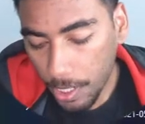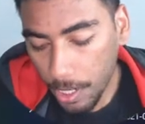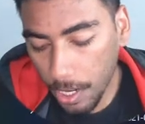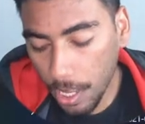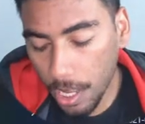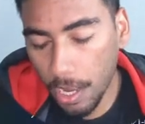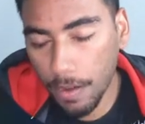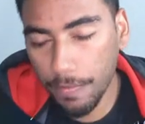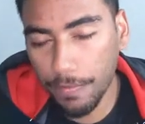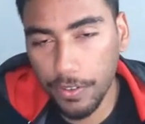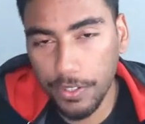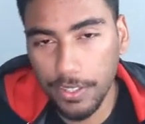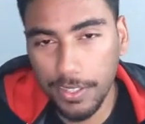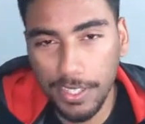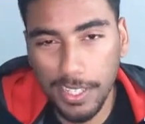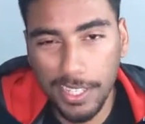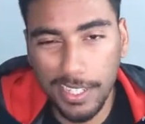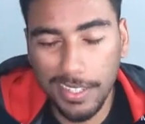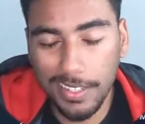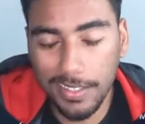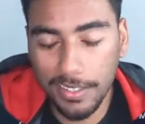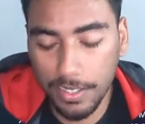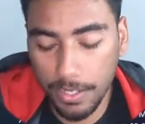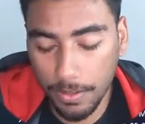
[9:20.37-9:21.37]
Um, for It
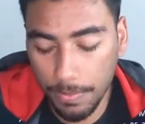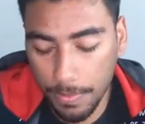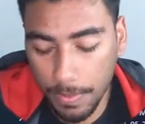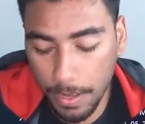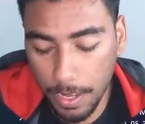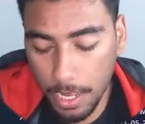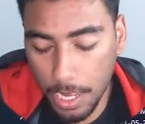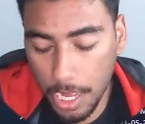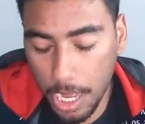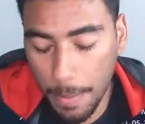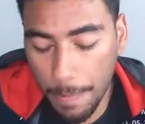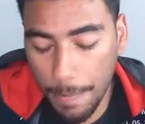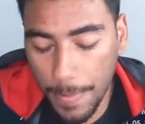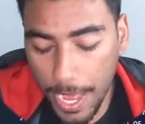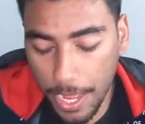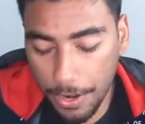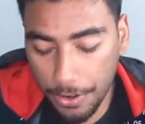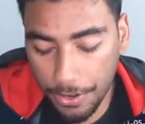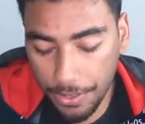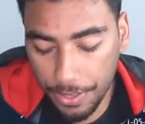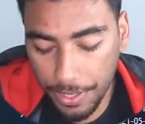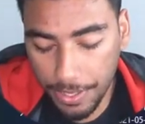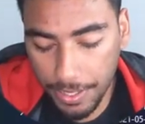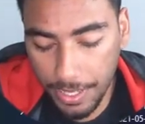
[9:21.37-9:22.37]
doesn't
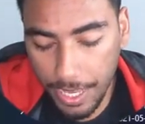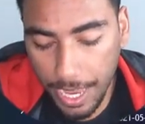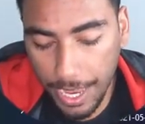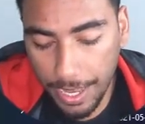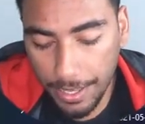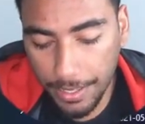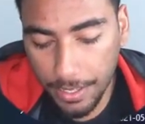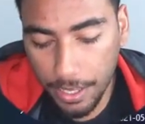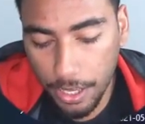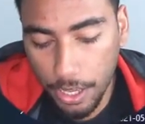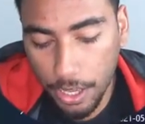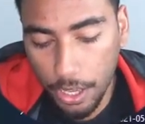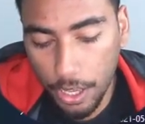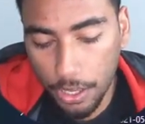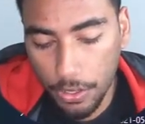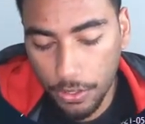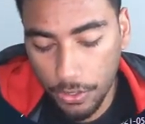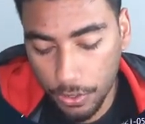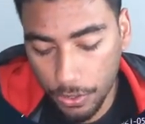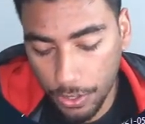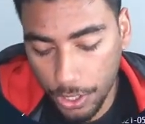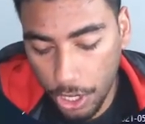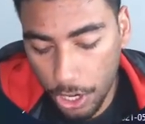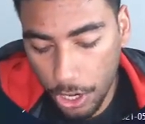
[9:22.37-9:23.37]
matter in this case.
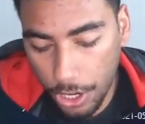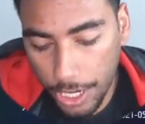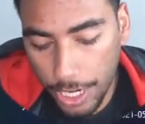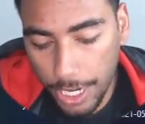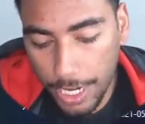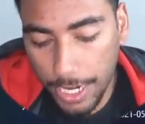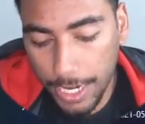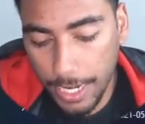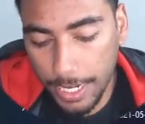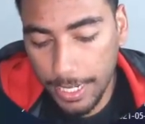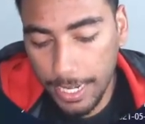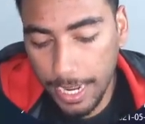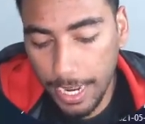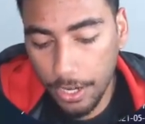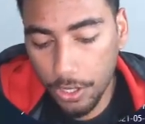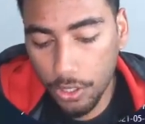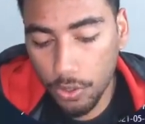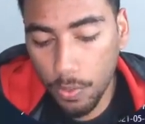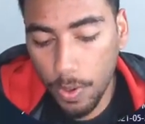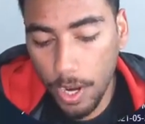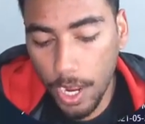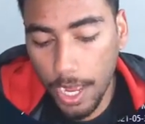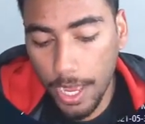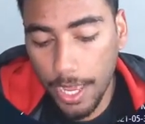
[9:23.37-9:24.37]
So yarn init dash
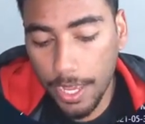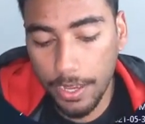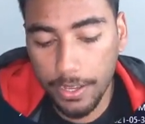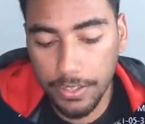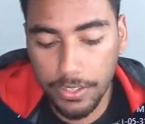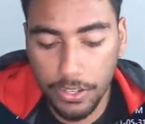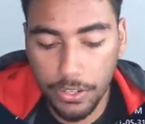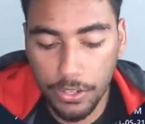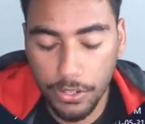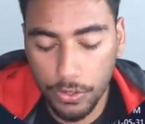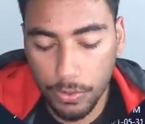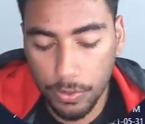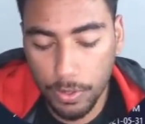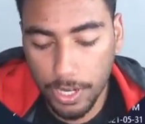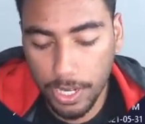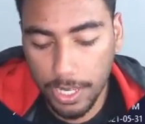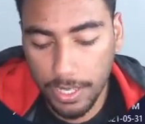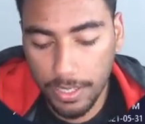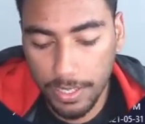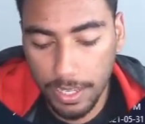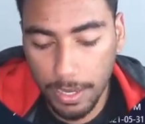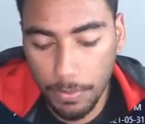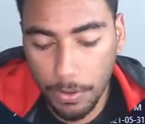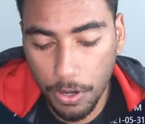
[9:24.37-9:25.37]
y, because I just wanna
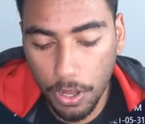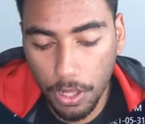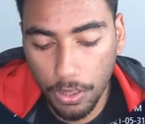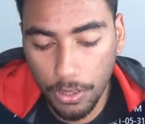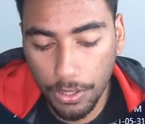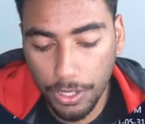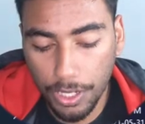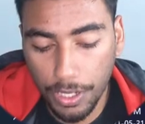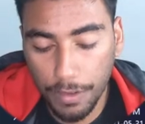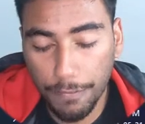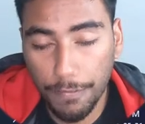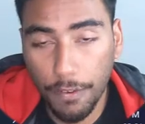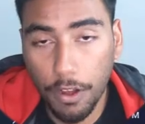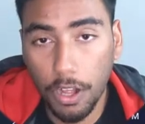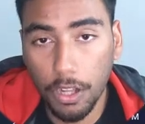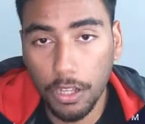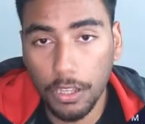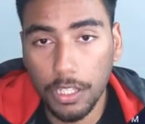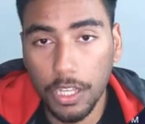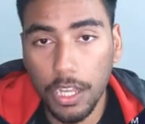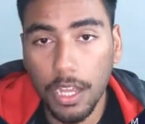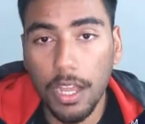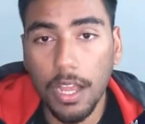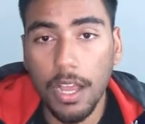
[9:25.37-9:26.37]
accept all the
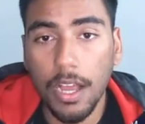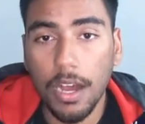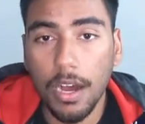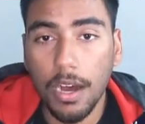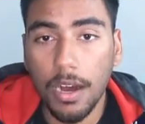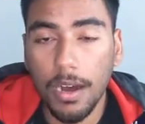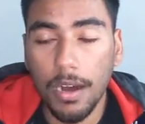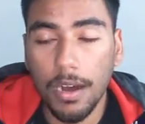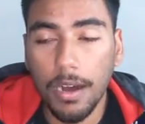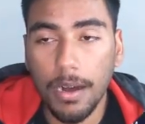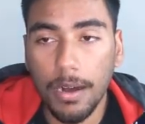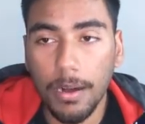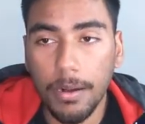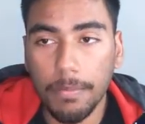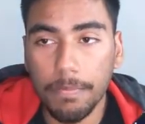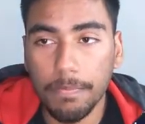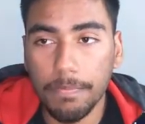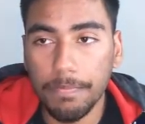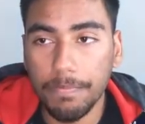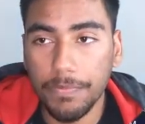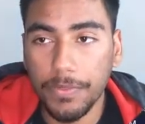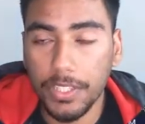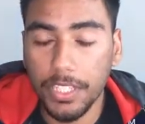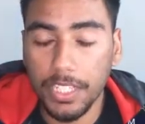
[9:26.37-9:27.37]
default,
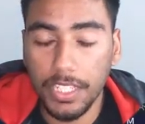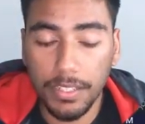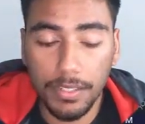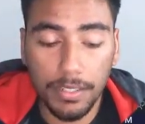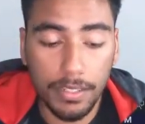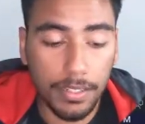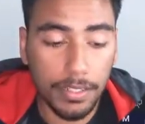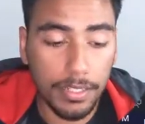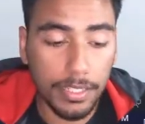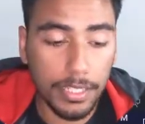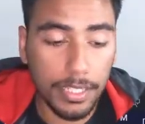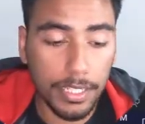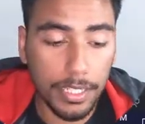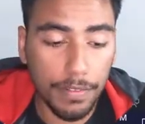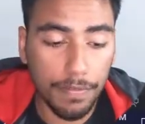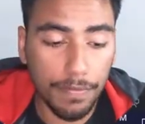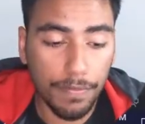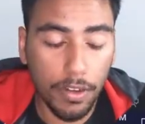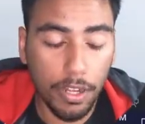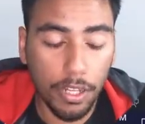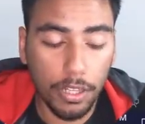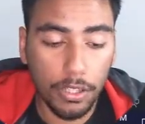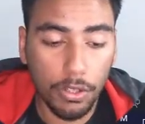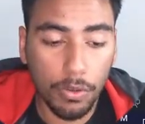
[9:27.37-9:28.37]
um, the
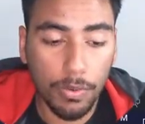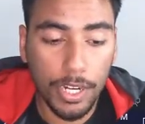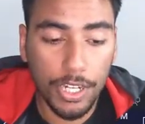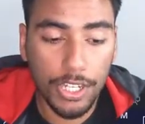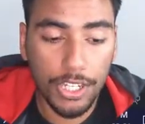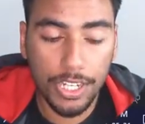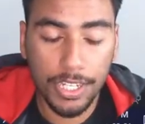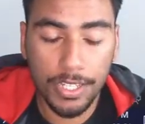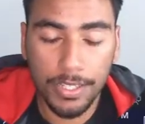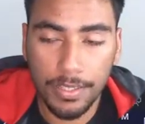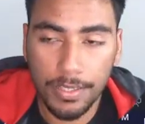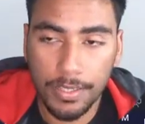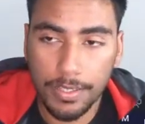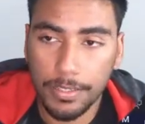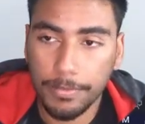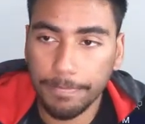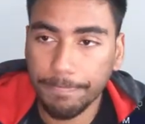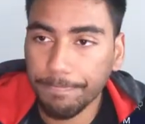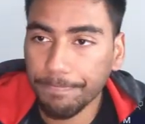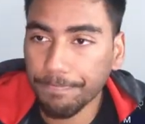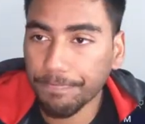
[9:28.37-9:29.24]
default questions.